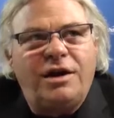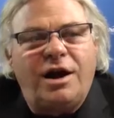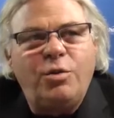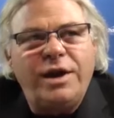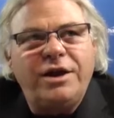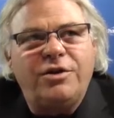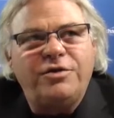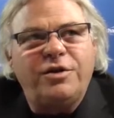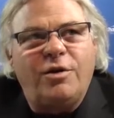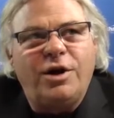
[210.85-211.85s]
a week or
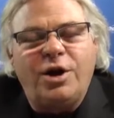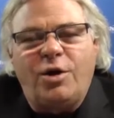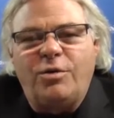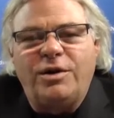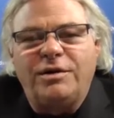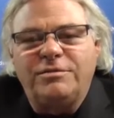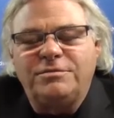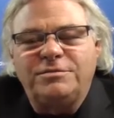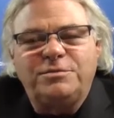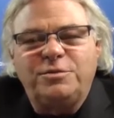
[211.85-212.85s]
so ago
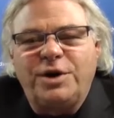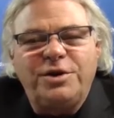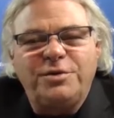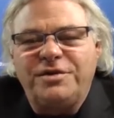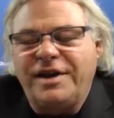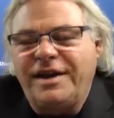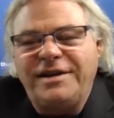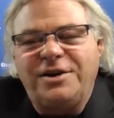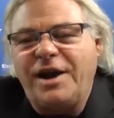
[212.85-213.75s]
where you were saying,